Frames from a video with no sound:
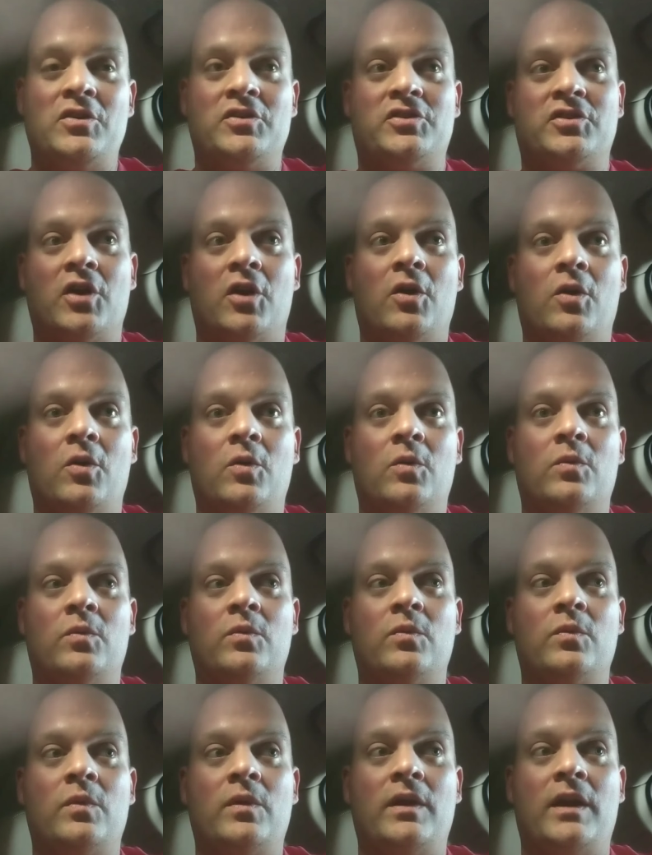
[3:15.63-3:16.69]
so
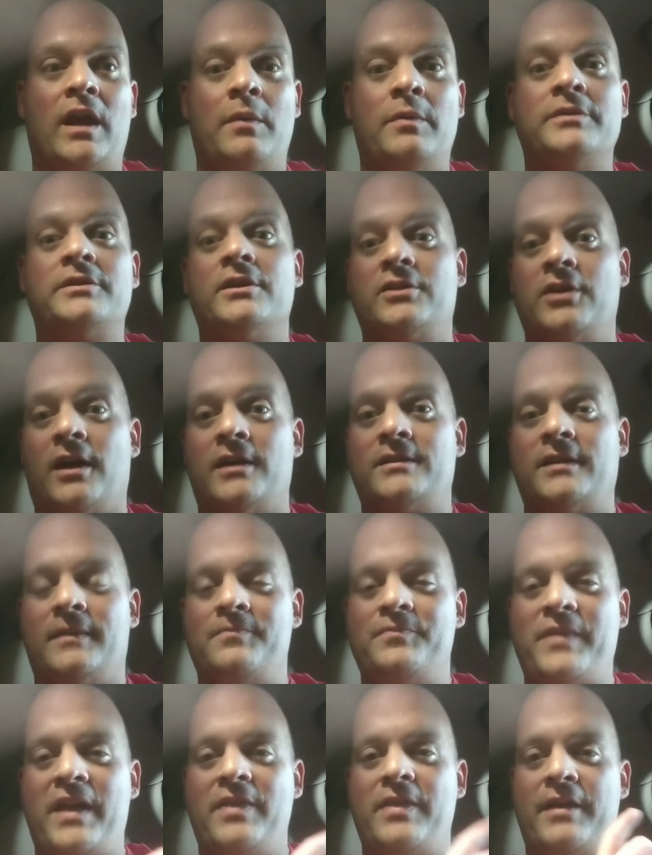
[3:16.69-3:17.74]
it was exhausting,
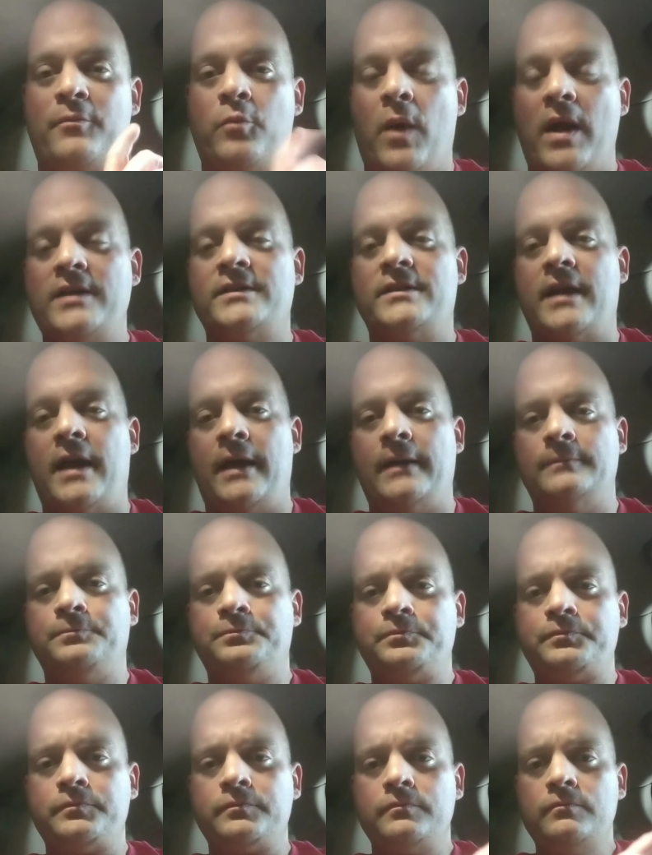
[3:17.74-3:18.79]
and then Wednesday,
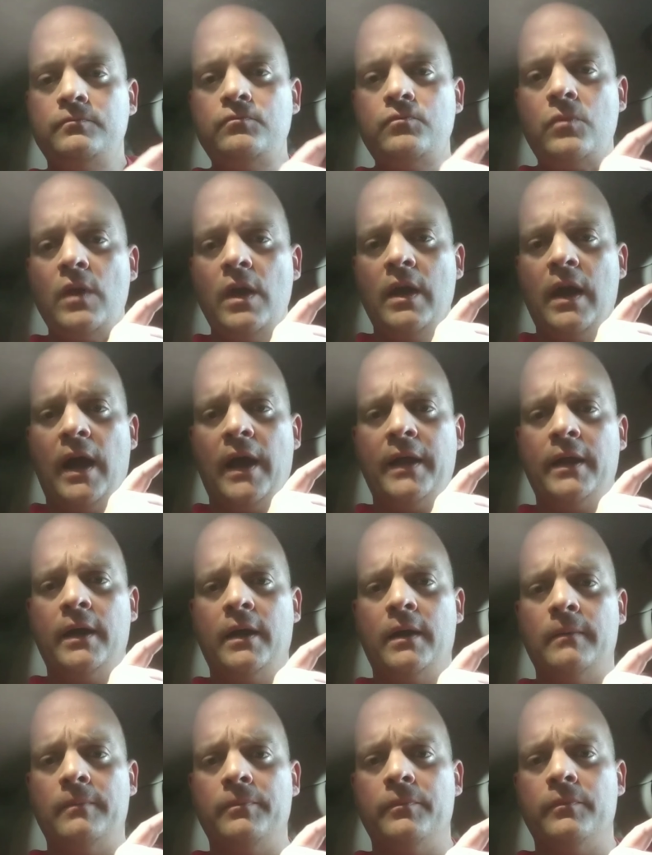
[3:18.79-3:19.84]

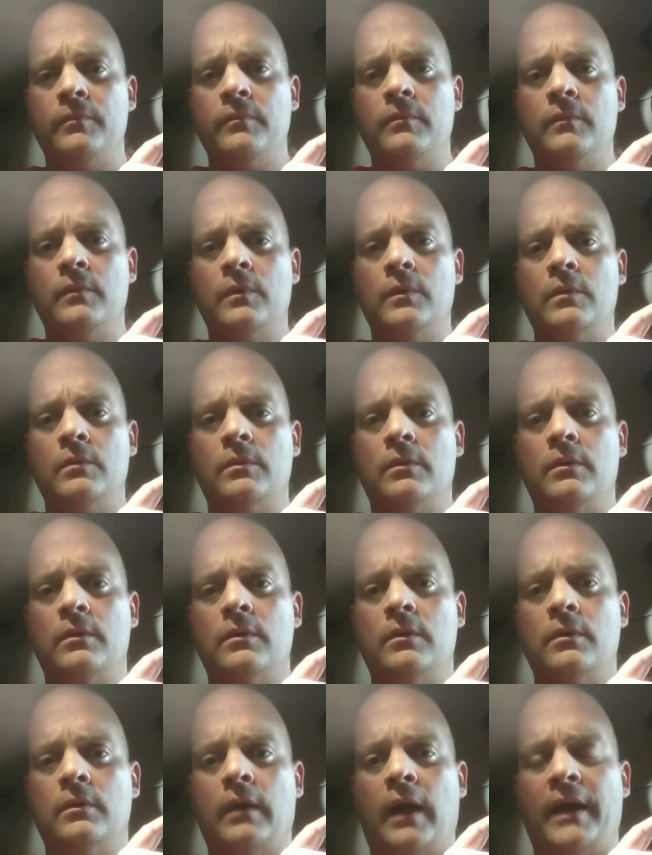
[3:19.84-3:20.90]

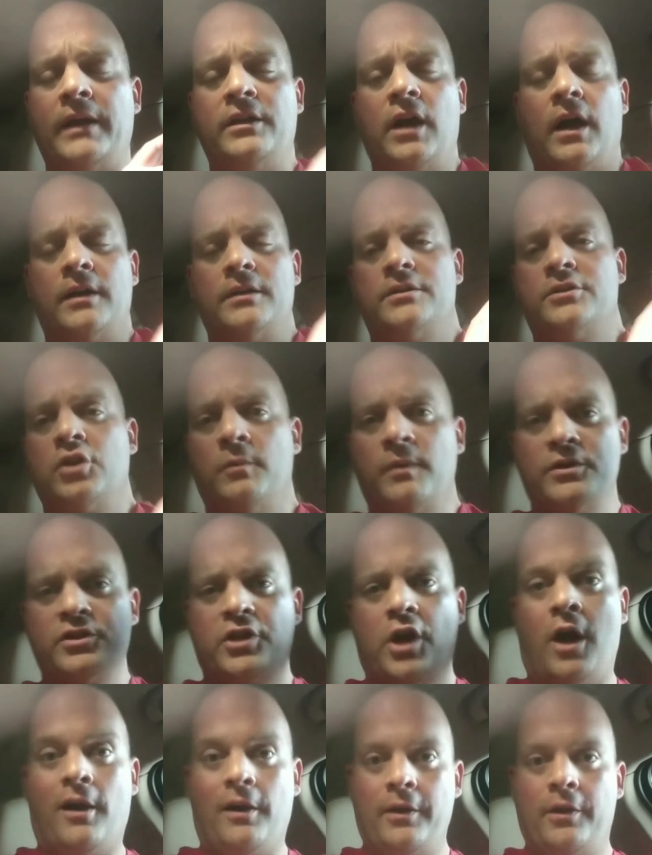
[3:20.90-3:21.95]
I'd gotten so
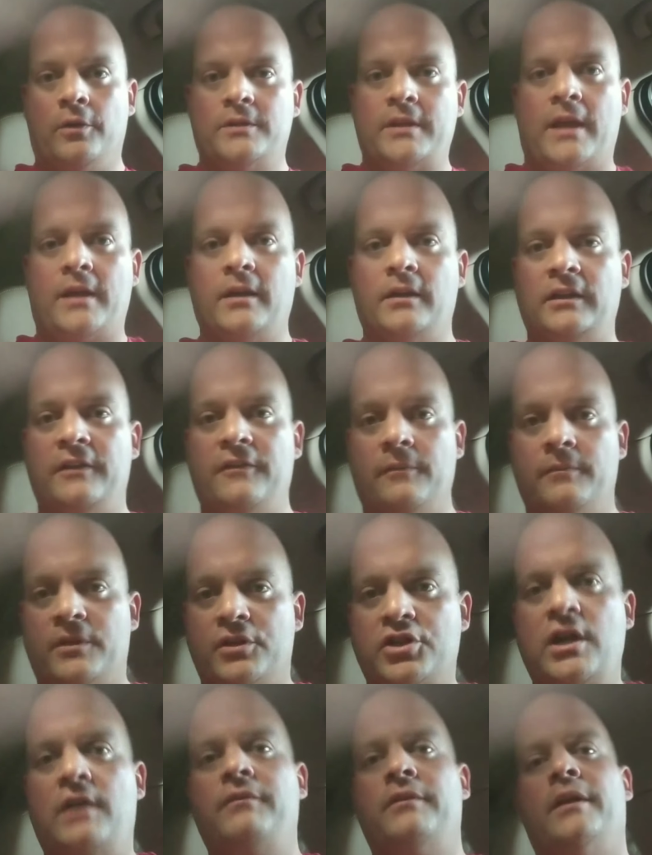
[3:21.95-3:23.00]
much cardio technically from the
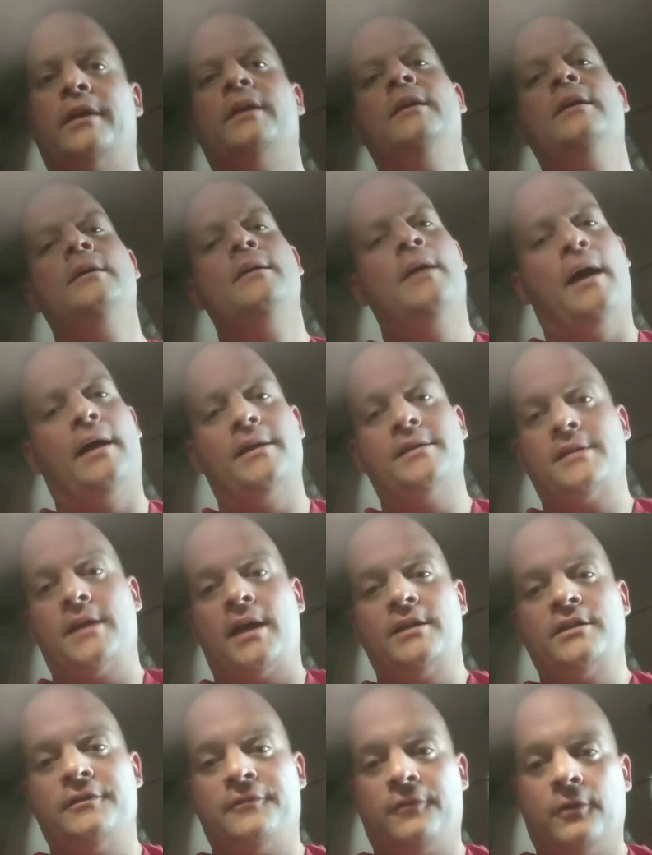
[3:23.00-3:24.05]
shoveling, I
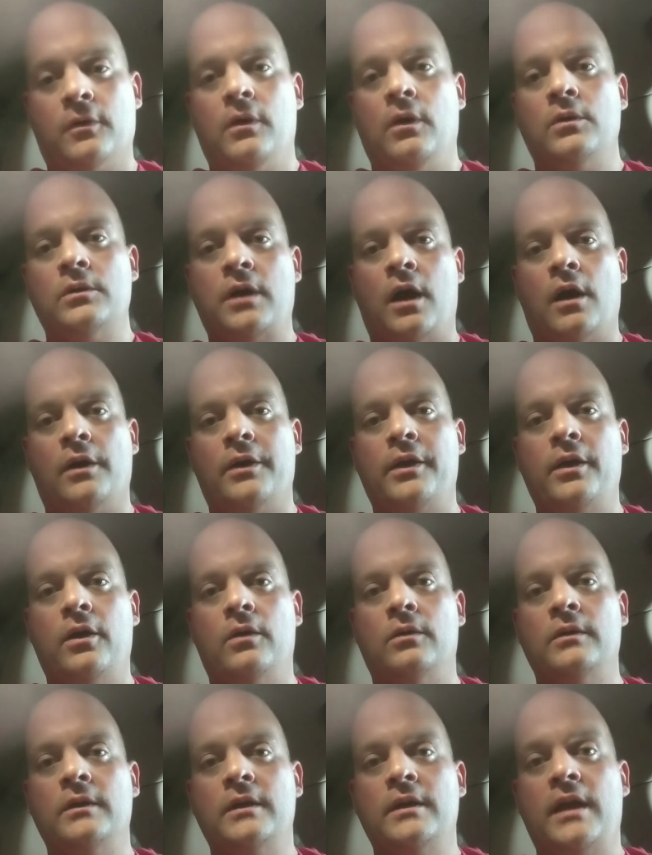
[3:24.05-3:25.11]
decided to forego
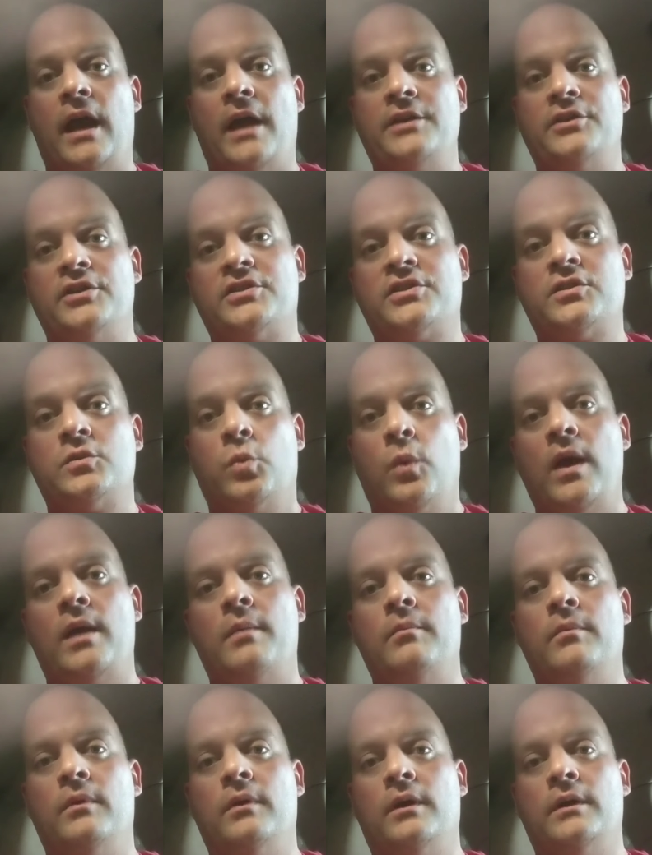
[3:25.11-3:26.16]
cardio and just
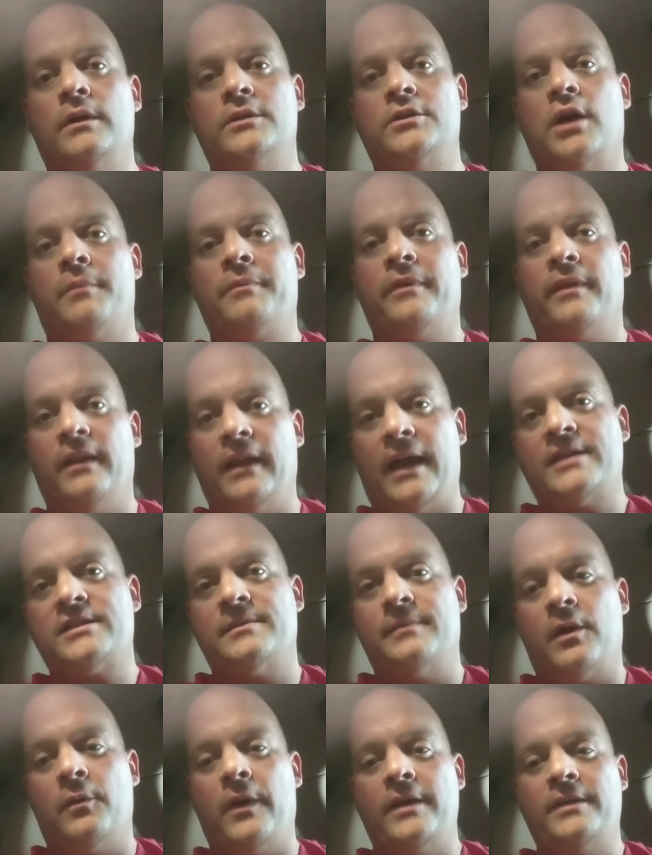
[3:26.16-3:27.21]
swim on top of the
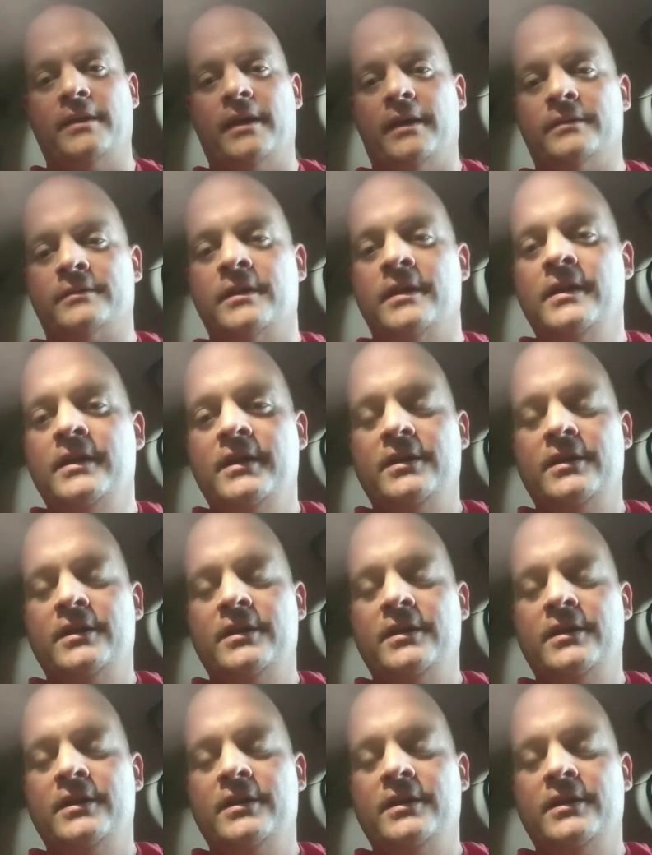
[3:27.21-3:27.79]
last of my weight days.